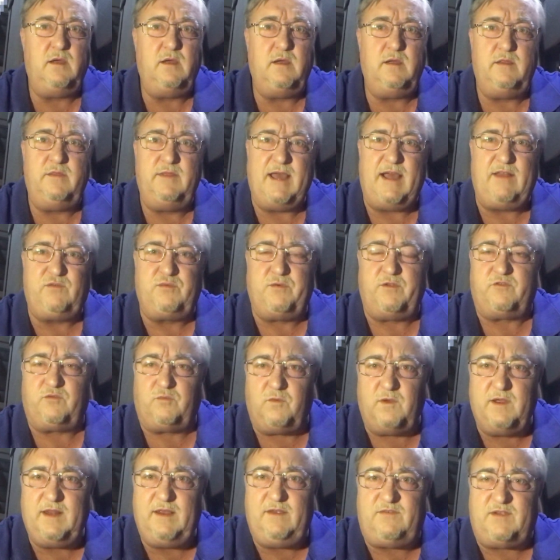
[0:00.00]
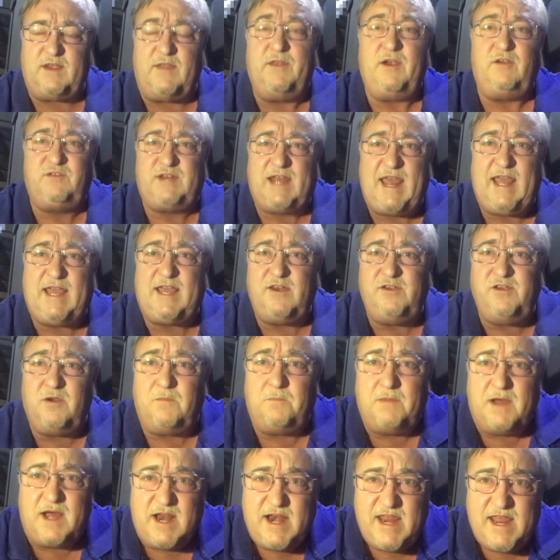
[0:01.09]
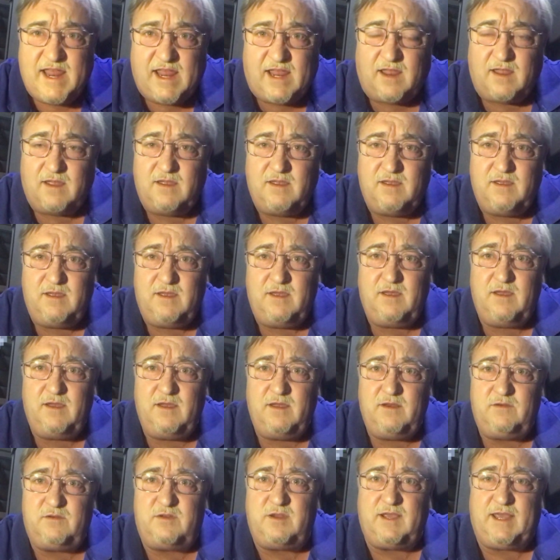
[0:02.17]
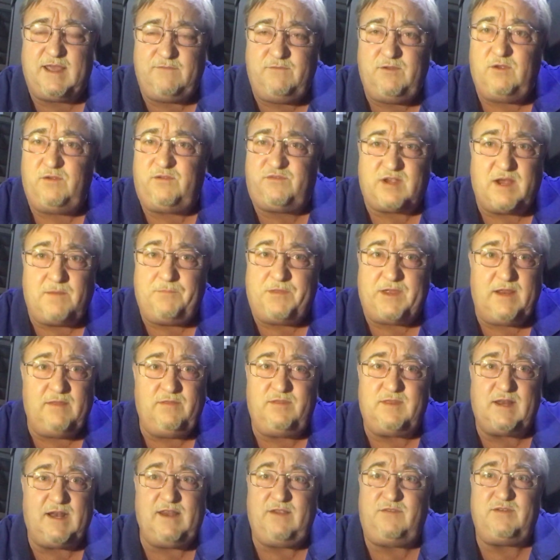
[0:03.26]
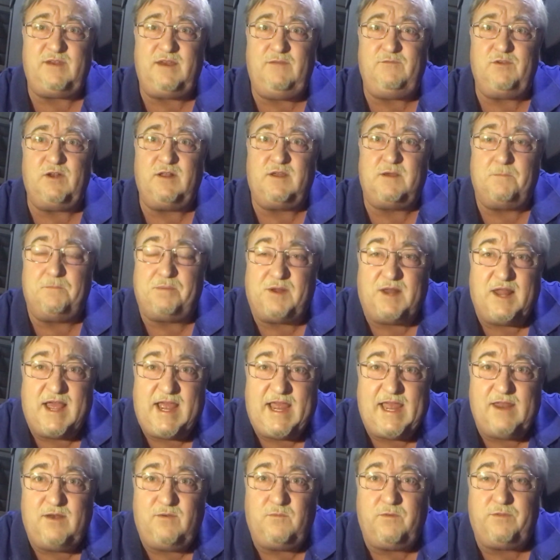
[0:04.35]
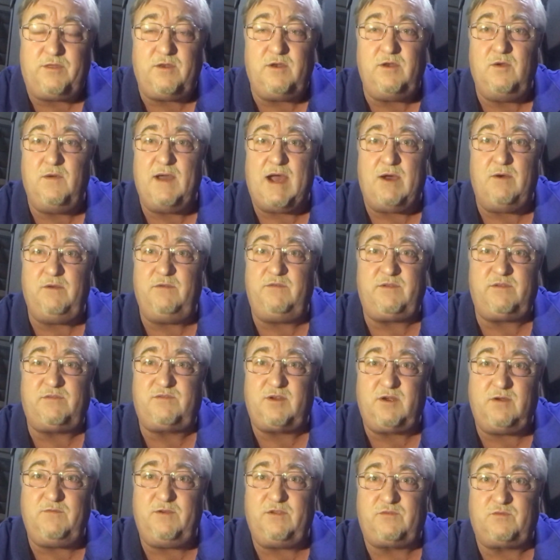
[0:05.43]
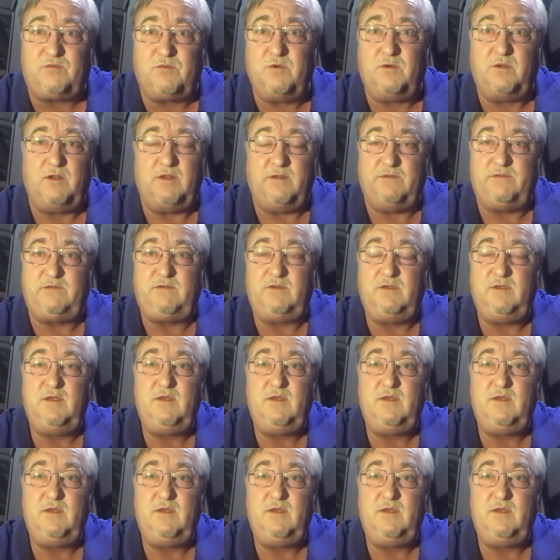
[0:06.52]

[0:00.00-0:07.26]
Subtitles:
That's what's really sad. They're taking your money to give you something that isn't even compliant with the new hours of service rules.